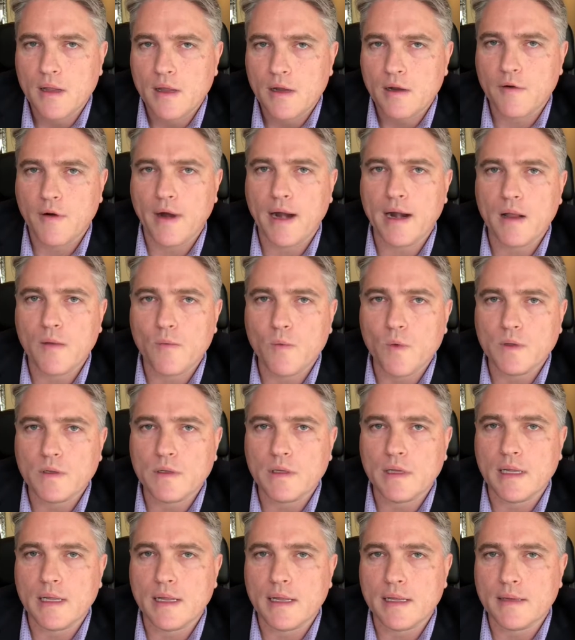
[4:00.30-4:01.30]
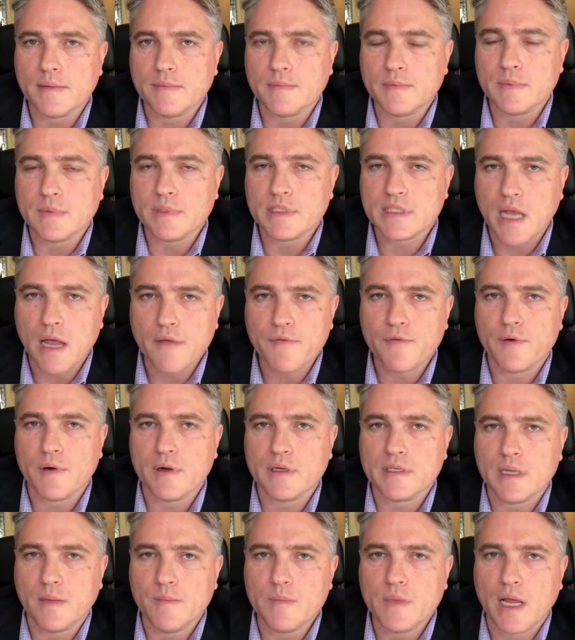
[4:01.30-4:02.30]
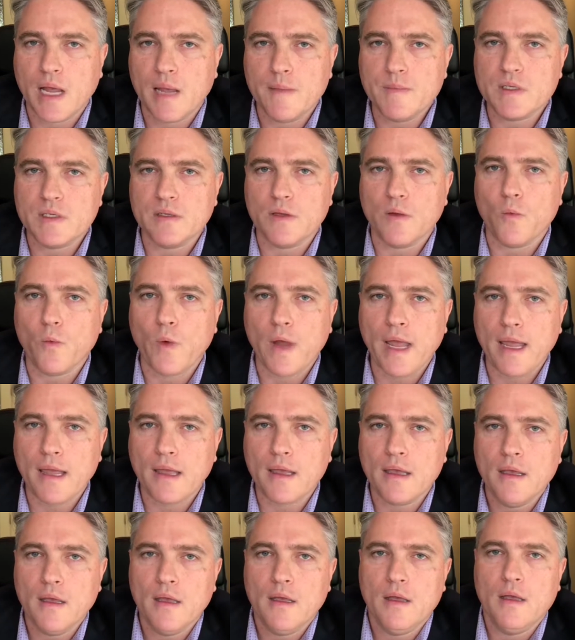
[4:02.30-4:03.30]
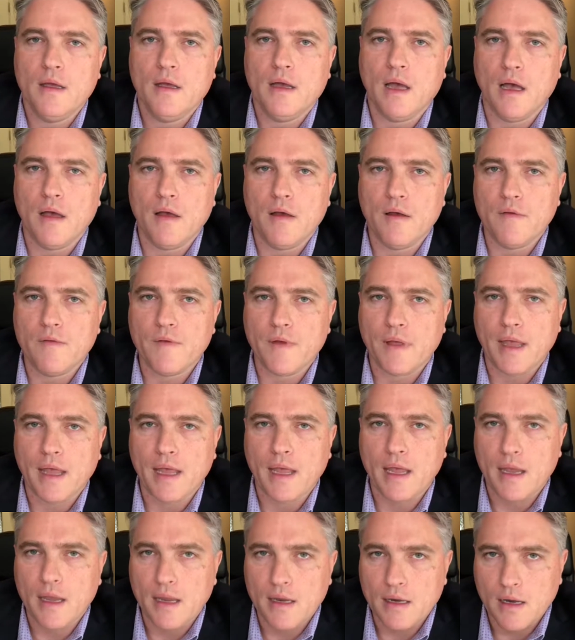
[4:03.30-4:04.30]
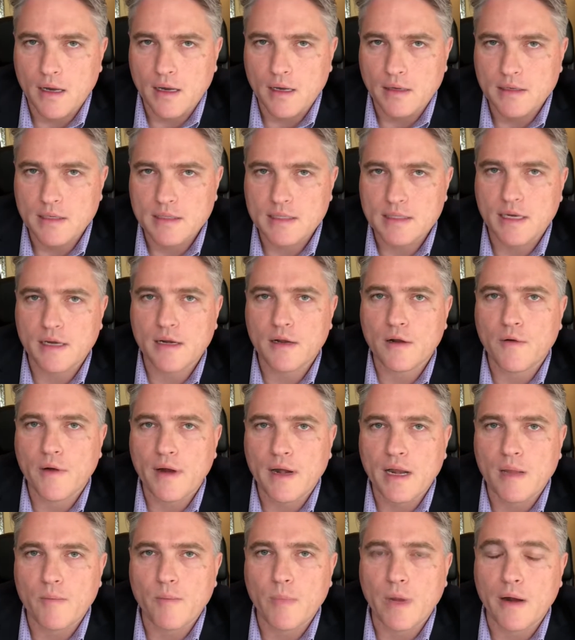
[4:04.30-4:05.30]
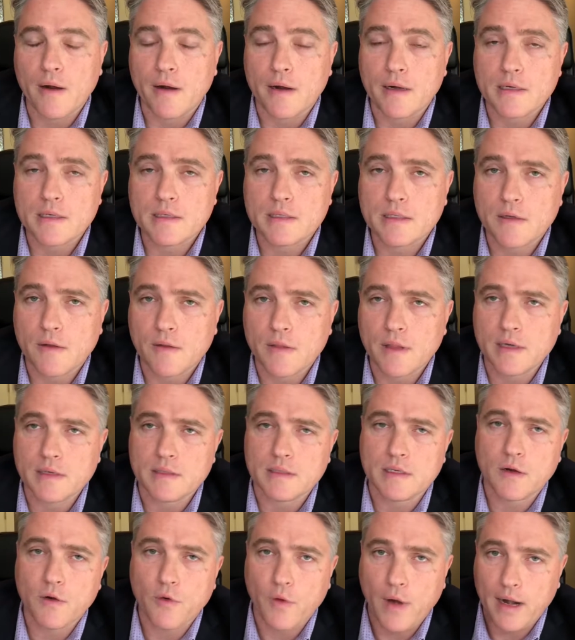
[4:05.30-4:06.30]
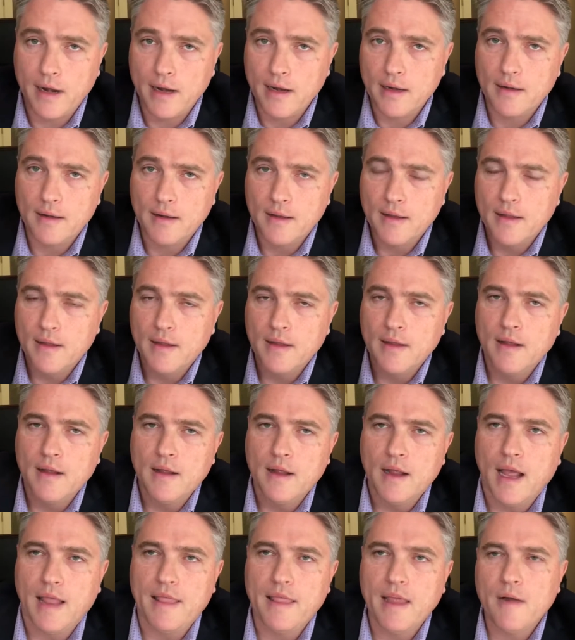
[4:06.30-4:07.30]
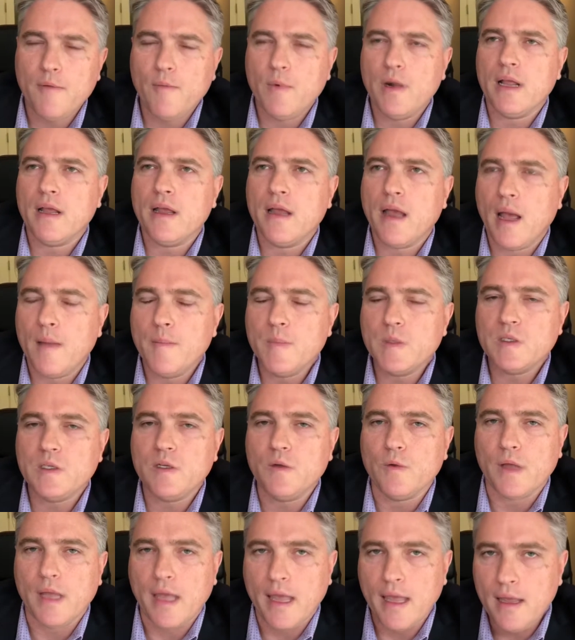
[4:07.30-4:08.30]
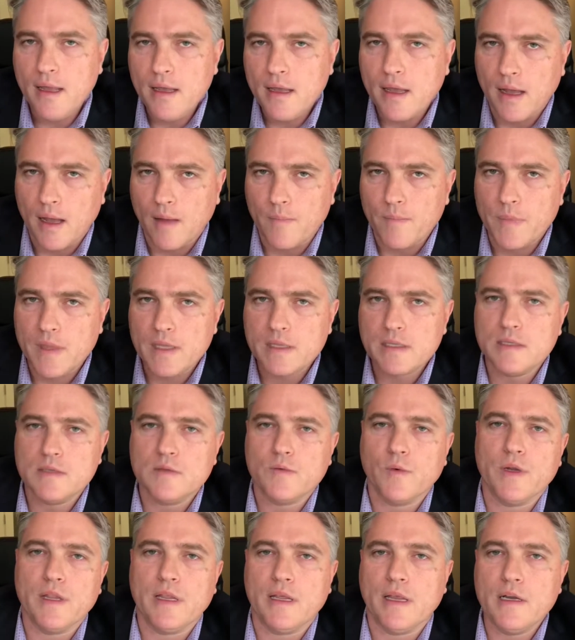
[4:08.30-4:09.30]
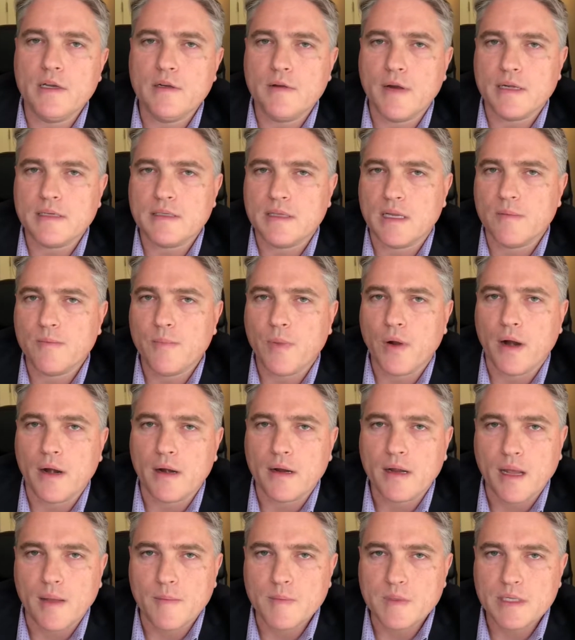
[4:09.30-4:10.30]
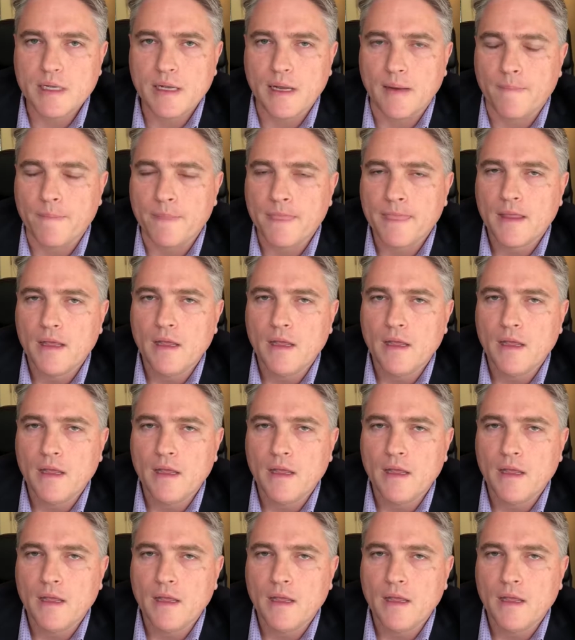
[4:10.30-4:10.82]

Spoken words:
Credit will suffer sometimes in the wake of a disintegrating marriage. So there's credit. And then when it comes to income, this is where the interesting part comes in.